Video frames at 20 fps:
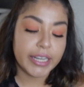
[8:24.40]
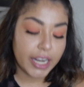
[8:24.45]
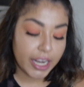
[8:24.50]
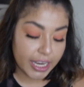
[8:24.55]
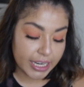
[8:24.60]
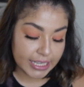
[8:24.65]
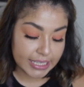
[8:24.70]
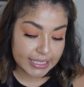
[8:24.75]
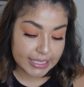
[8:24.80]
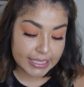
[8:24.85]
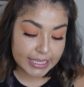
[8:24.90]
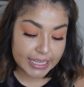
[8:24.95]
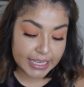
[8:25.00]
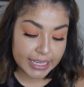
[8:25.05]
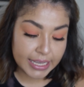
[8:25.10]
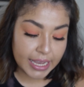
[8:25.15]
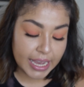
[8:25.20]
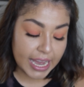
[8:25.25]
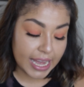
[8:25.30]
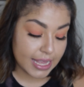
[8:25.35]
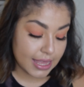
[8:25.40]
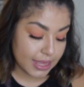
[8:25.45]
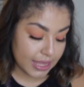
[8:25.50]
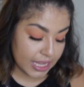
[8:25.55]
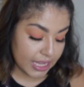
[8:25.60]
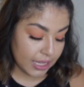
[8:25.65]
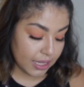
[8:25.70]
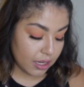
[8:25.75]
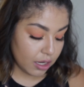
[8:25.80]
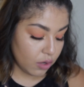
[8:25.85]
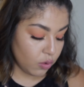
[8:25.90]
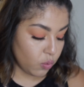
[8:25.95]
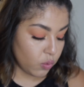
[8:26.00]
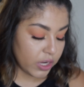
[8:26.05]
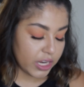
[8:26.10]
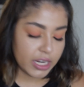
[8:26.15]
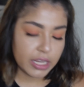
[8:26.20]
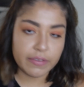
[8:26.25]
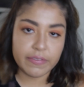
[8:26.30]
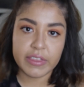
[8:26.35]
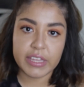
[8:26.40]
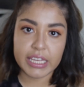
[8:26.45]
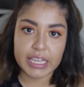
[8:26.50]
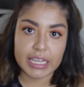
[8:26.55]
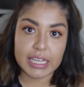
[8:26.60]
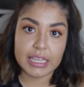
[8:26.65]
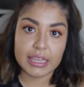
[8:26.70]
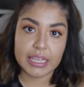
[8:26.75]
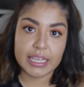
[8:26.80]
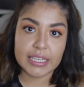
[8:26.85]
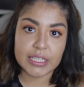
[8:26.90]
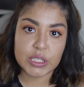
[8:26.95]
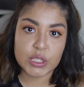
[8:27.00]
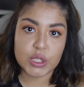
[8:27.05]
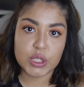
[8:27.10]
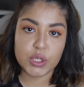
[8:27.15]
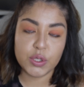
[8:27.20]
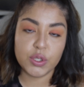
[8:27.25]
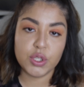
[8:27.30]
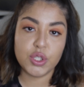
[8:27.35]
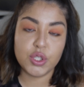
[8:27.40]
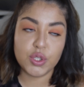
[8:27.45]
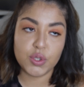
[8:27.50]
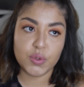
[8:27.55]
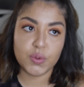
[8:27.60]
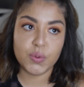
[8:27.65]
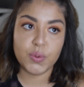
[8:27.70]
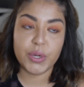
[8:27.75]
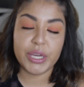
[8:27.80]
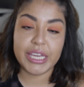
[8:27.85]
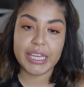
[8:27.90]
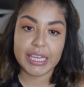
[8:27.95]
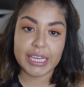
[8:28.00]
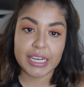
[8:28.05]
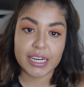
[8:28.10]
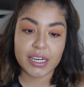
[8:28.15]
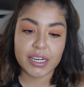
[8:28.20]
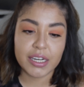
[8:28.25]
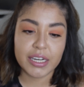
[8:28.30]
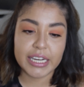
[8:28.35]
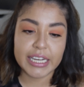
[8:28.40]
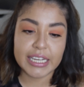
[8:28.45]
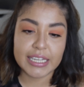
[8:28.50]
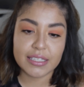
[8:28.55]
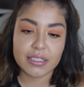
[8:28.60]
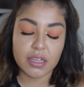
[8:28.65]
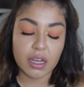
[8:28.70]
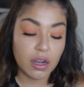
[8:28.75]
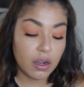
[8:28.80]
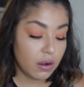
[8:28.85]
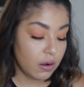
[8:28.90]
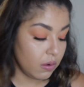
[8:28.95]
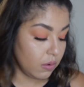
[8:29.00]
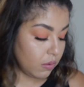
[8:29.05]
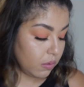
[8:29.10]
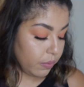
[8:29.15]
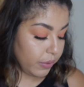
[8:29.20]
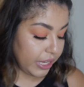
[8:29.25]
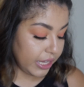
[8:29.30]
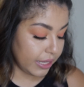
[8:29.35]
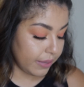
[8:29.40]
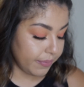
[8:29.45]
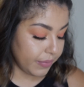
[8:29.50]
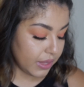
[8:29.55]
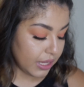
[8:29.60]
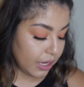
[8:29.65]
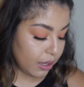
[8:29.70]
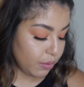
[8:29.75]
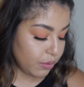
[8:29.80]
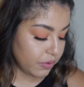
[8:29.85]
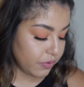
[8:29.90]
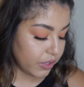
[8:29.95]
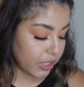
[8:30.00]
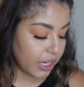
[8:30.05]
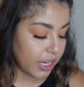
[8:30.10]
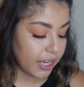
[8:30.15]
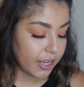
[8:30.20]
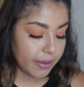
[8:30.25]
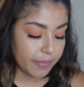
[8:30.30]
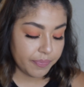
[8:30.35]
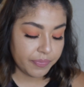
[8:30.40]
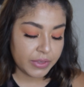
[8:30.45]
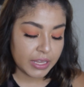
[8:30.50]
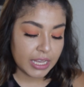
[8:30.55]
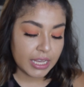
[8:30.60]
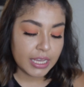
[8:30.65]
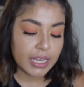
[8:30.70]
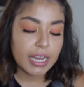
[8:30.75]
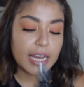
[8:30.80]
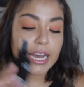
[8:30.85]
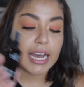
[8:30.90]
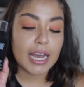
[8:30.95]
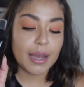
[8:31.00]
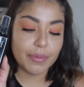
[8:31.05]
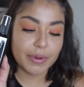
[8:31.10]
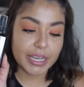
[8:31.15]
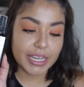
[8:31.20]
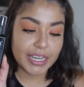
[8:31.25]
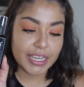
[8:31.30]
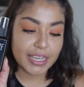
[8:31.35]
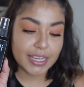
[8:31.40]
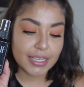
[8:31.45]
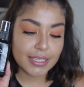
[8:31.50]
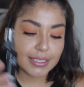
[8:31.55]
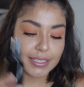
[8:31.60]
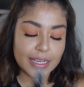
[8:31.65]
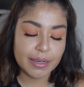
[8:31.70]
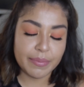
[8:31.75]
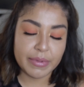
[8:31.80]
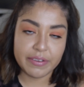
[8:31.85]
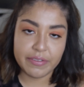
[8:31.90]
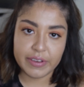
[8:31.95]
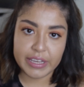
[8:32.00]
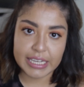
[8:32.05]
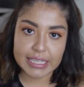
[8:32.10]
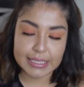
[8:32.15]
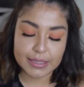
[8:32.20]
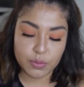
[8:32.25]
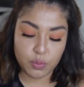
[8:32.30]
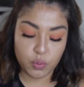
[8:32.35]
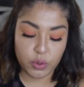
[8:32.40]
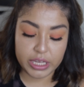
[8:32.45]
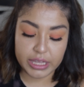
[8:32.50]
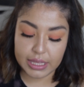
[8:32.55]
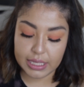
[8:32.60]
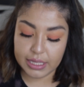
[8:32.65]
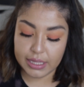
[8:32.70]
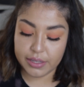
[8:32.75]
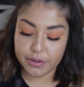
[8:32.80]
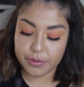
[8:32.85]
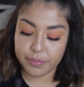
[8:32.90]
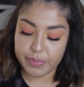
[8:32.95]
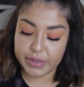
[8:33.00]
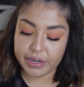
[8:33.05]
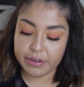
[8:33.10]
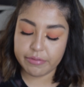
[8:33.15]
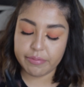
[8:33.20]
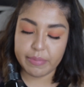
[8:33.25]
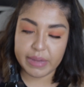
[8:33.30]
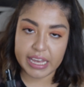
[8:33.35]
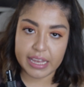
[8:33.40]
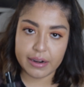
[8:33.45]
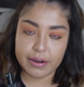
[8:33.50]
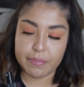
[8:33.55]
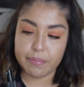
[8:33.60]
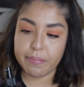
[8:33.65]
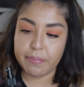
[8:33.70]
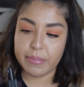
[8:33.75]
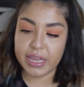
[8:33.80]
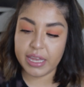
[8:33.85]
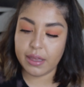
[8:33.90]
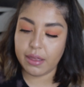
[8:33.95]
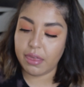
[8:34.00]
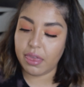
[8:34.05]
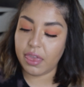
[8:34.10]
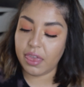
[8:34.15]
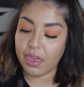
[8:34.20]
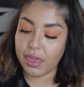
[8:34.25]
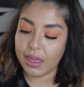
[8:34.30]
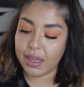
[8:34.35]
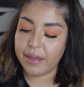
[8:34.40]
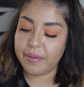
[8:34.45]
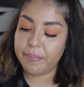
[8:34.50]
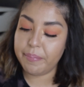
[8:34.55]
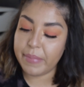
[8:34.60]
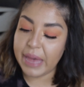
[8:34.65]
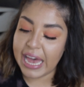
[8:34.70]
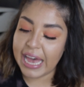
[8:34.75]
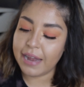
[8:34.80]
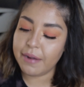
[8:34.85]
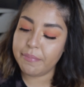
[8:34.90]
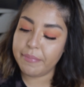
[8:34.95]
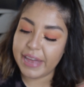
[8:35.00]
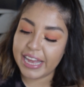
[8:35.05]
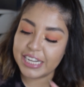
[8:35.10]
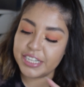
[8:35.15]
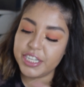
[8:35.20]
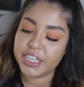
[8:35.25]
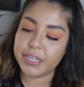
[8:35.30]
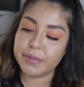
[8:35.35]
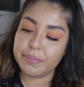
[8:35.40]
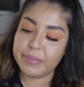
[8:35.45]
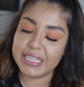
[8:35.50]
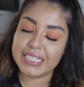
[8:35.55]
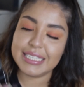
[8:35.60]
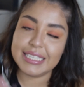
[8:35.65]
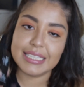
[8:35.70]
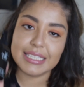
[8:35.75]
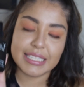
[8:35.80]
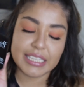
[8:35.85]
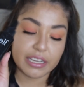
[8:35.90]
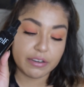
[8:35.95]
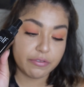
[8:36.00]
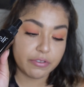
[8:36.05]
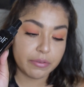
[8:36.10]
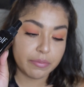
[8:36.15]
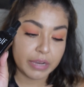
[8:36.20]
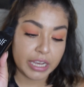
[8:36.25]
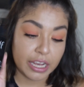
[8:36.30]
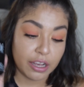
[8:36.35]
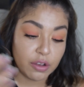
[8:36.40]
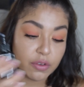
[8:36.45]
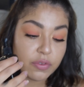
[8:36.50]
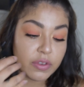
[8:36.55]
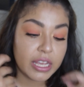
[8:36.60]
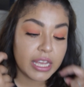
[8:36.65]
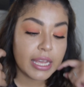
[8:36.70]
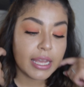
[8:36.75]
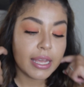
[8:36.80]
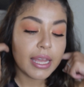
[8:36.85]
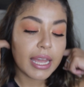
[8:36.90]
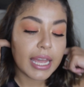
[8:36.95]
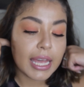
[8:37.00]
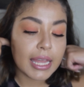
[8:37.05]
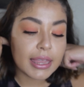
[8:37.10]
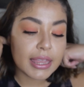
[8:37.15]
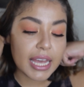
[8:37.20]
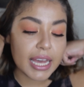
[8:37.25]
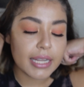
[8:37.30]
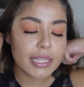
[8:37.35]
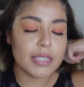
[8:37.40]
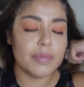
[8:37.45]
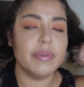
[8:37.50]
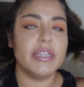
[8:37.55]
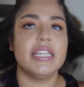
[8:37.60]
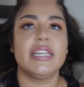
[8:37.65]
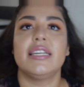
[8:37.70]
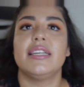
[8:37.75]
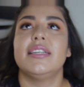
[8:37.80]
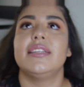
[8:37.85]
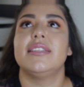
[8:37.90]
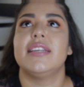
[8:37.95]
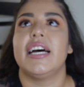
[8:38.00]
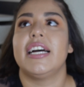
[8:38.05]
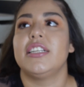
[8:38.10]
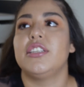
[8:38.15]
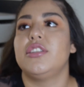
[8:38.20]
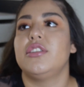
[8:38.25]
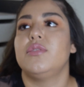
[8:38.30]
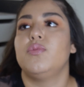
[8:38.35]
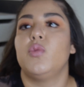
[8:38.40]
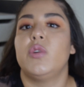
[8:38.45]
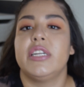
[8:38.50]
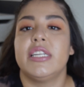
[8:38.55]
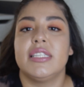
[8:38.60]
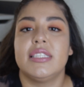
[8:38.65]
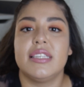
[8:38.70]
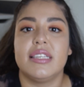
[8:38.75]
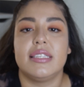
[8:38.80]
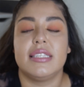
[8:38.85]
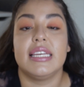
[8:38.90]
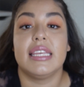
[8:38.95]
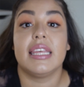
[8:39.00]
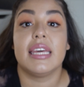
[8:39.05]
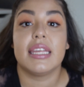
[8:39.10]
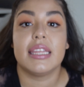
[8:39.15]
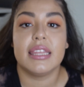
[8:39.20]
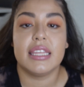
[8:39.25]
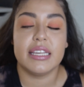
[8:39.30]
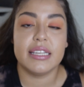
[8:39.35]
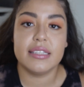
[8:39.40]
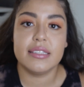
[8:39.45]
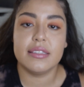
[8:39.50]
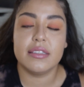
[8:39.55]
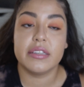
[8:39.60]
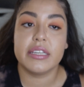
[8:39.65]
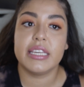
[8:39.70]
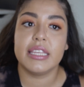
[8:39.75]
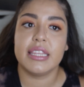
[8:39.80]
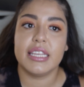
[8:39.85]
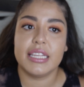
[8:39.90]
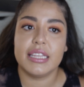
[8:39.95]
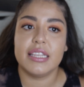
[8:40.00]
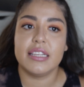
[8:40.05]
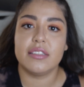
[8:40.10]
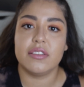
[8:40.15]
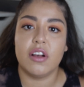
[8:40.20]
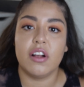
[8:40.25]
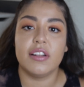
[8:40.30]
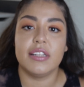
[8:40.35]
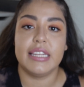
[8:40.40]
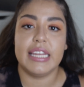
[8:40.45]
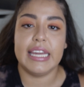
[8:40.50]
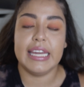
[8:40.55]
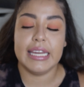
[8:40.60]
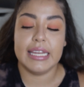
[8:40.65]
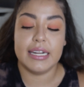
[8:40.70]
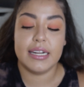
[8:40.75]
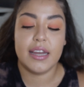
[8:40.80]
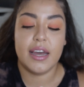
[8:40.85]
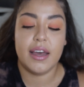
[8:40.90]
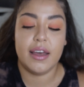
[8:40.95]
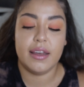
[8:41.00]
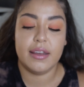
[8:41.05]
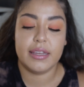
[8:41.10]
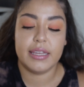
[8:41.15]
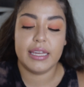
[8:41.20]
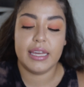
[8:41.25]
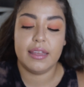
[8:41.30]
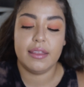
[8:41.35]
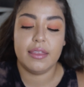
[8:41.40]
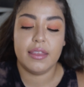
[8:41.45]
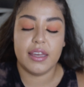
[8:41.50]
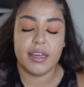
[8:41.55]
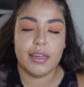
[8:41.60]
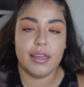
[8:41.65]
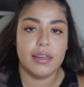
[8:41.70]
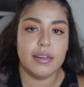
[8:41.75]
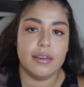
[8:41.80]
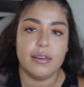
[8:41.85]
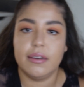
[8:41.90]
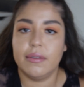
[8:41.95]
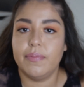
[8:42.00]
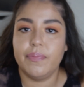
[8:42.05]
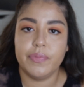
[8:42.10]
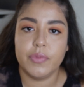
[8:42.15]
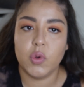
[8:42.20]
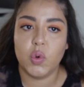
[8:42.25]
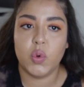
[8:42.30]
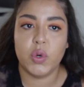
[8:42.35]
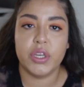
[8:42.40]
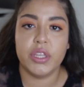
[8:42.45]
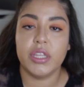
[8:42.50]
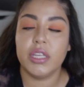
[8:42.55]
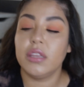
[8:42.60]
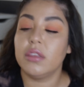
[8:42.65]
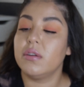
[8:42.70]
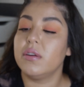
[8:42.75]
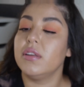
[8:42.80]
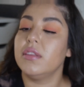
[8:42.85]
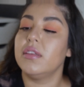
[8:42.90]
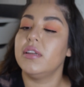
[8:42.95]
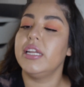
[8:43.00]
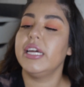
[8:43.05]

honestly, I think one of the key things to do here is, oh wait, I almost forgot. I'm gonna set my face with a little bit of matte magic mist and set from e.l.f. And that's because I just wanted to stay like this, looking like this all day and not get like oily throughout the